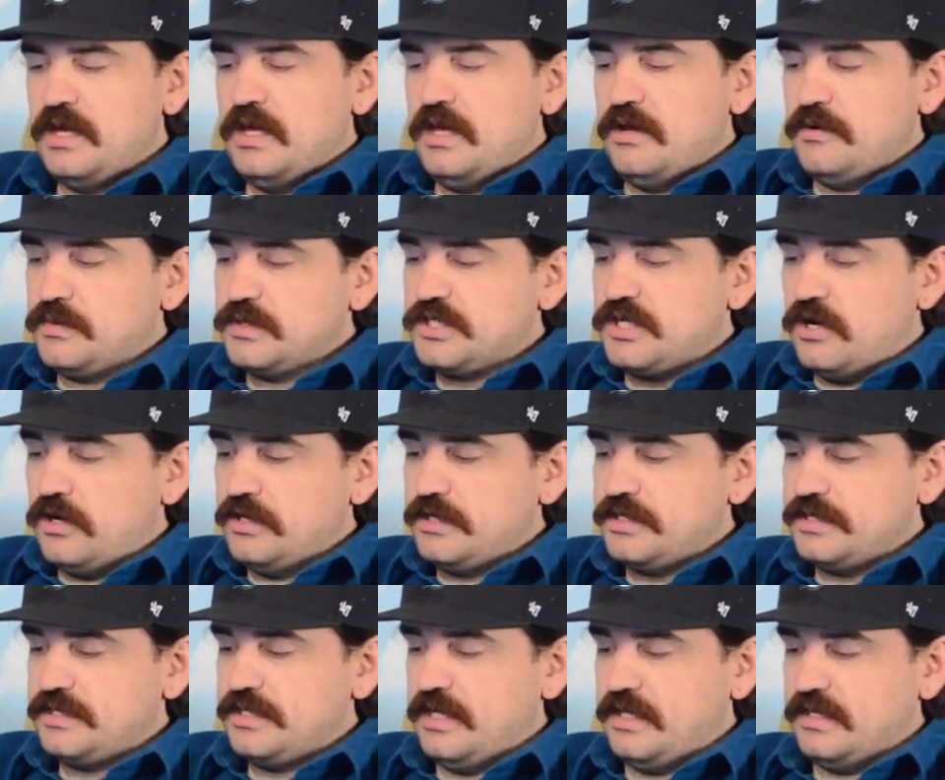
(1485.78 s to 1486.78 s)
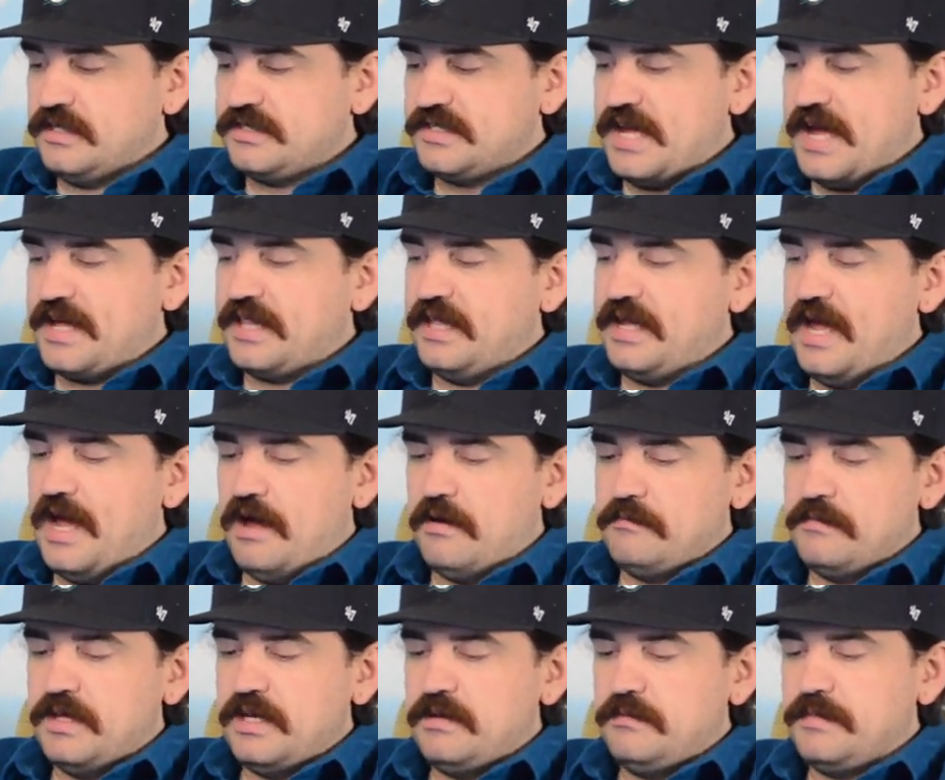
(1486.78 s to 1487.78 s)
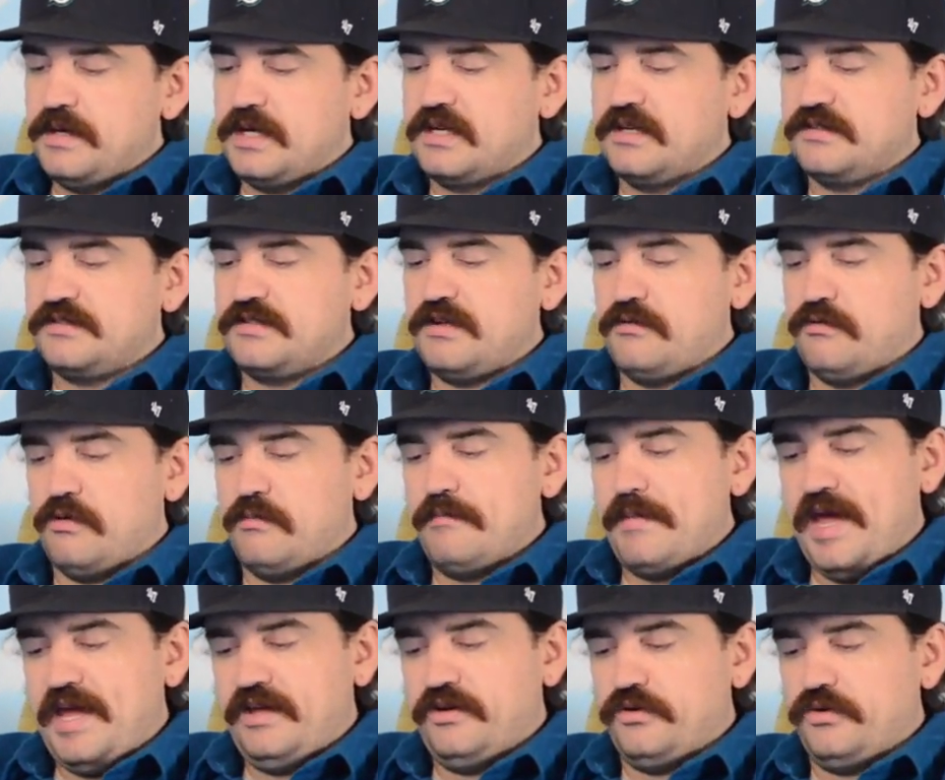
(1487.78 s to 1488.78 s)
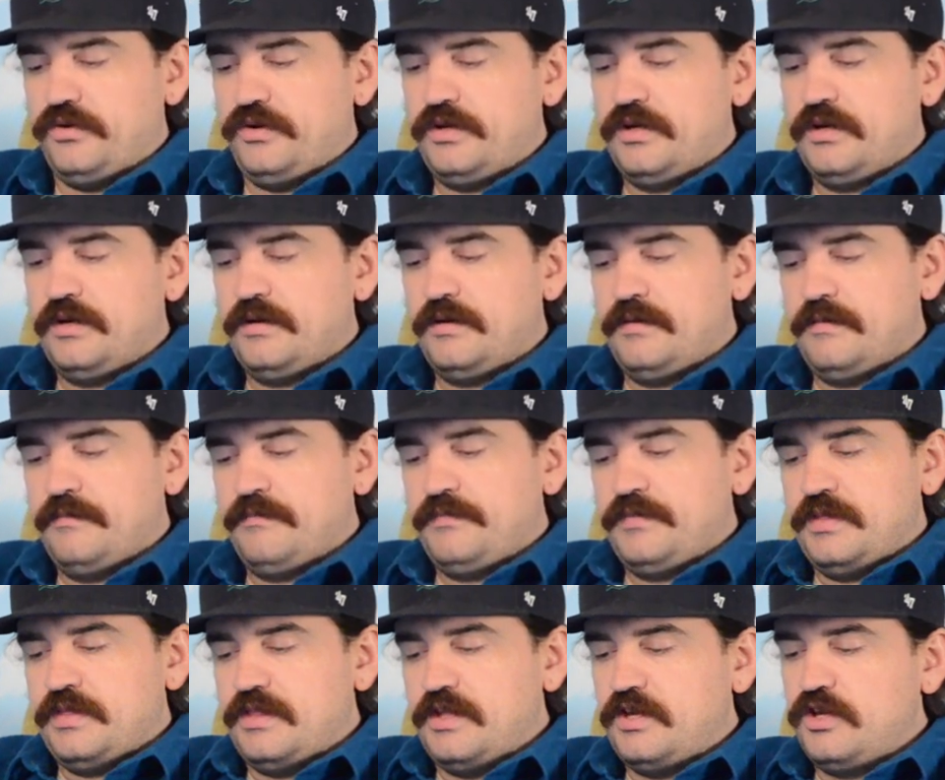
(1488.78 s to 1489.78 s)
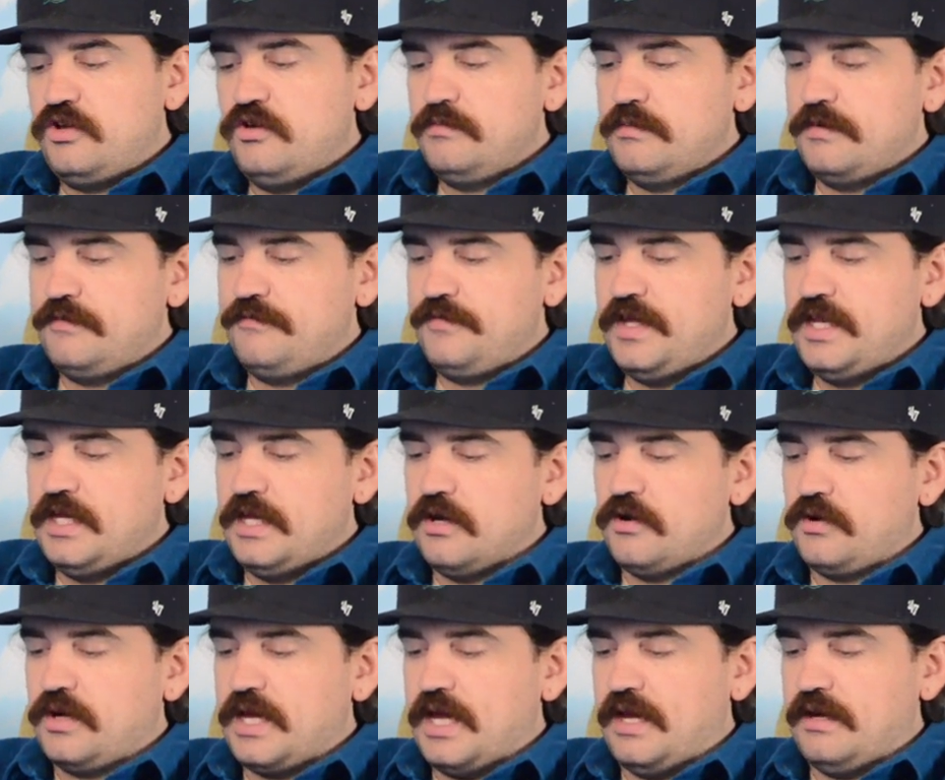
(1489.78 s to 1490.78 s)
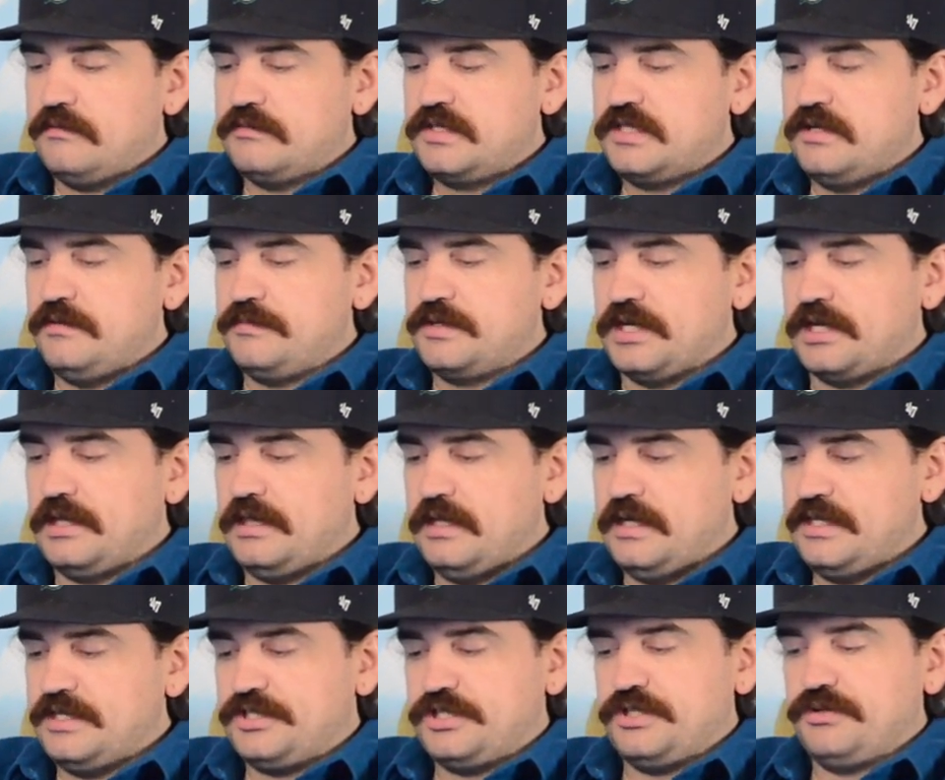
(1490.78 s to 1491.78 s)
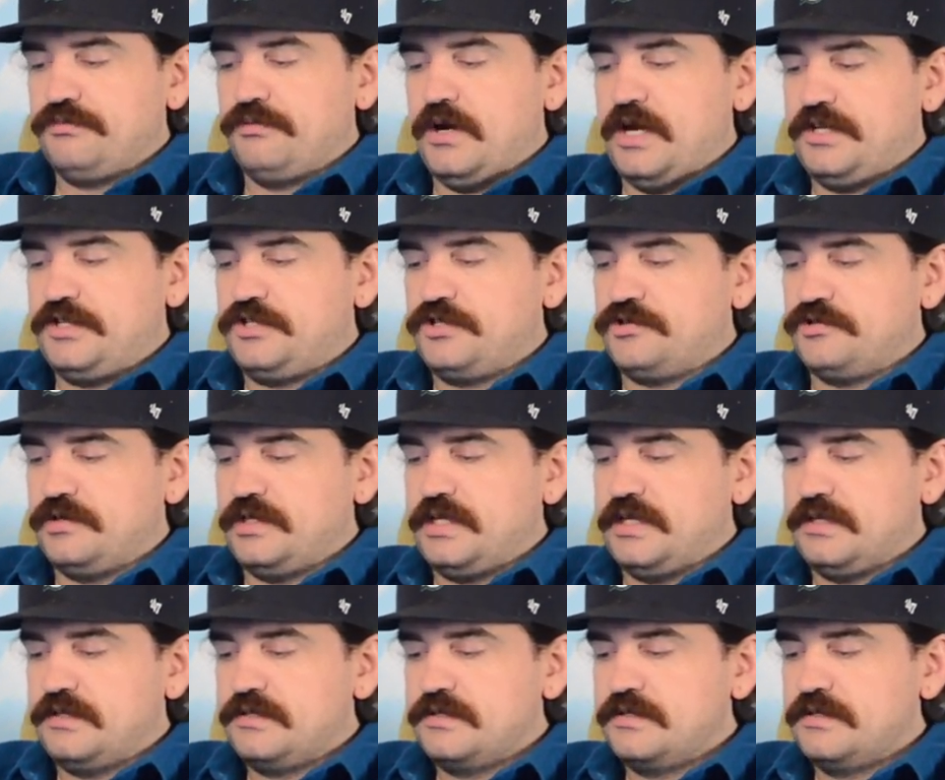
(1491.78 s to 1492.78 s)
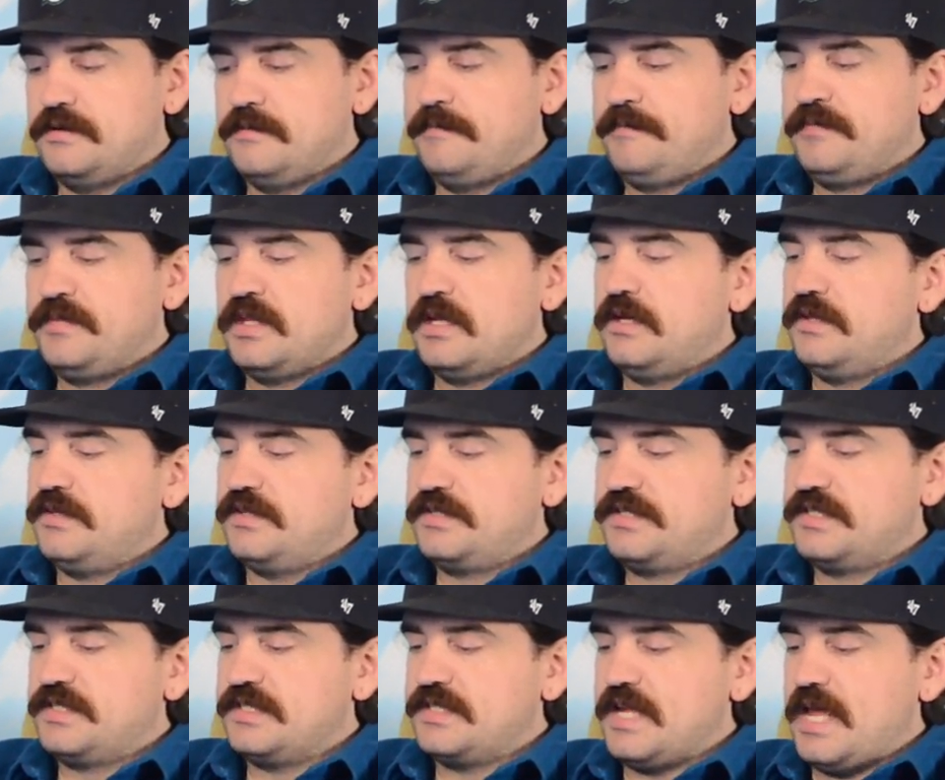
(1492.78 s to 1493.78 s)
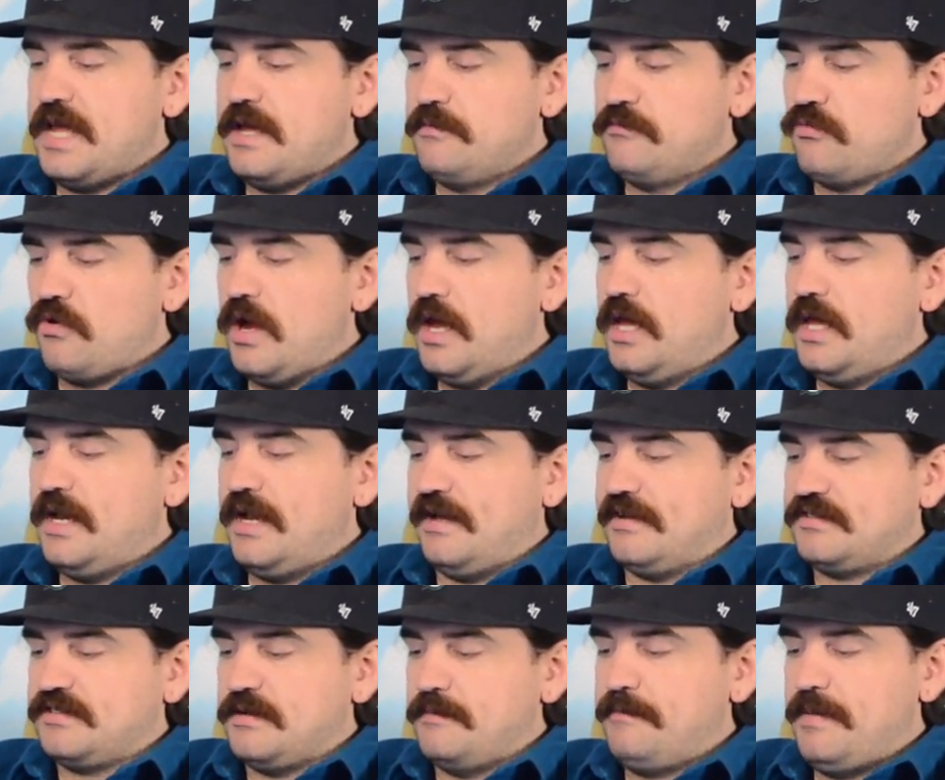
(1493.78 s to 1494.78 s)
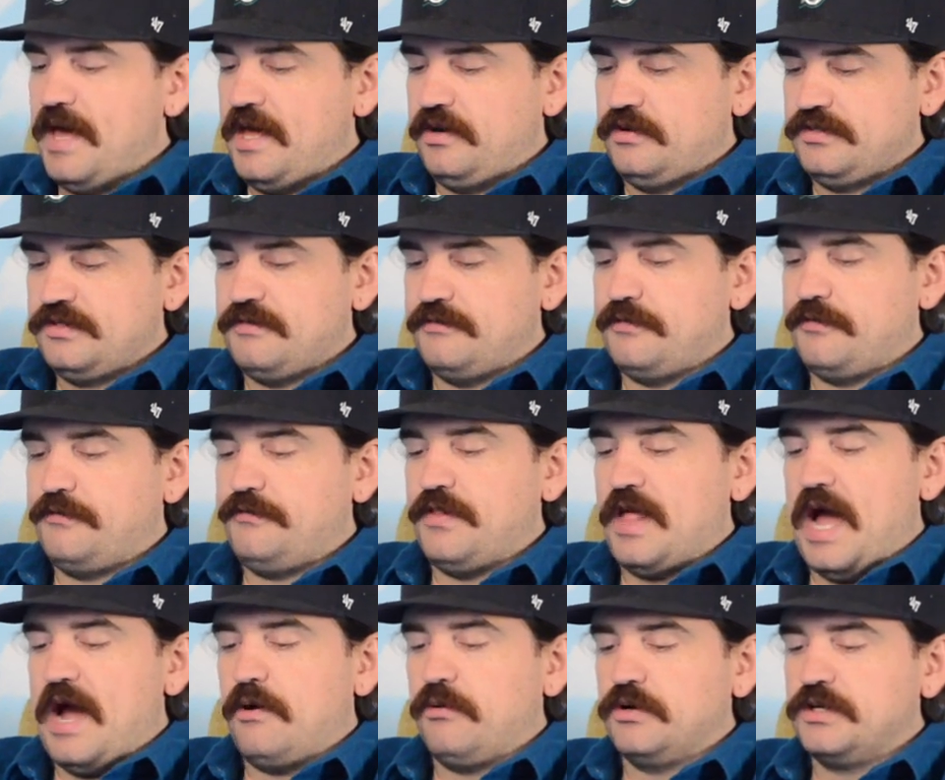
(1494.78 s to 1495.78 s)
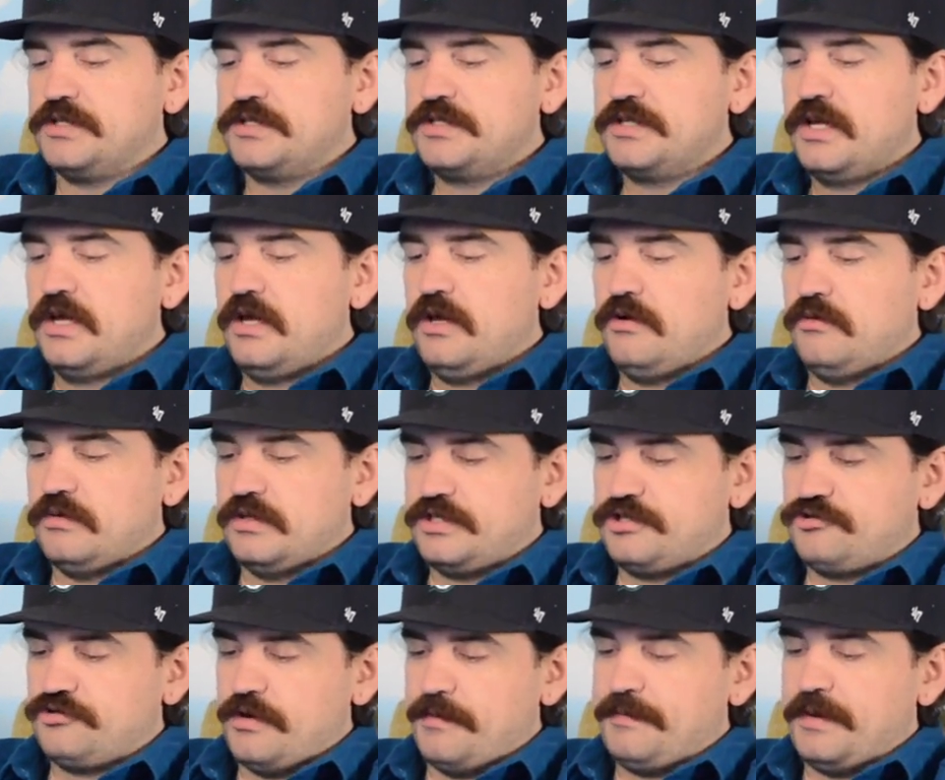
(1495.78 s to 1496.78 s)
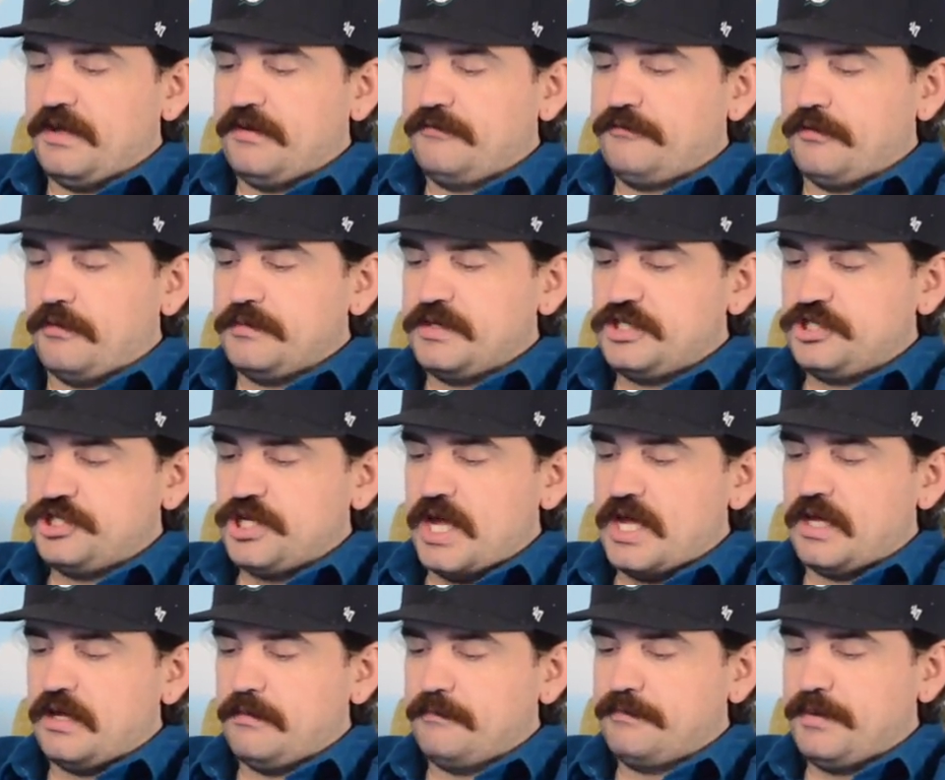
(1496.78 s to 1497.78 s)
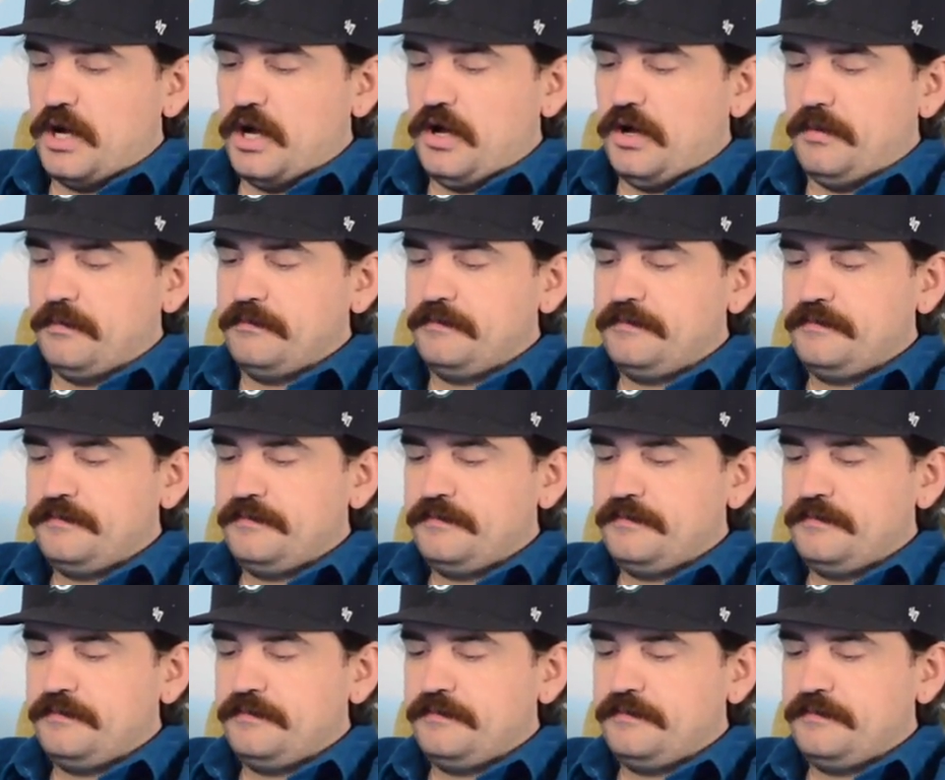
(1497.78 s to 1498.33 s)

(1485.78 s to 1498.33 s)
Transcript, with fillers: It was hard to tell exactly how many because they were mangled. The human video game seemed to glitch in red streaks. The same red as the petals of the flowers was dripping from his shaking palm.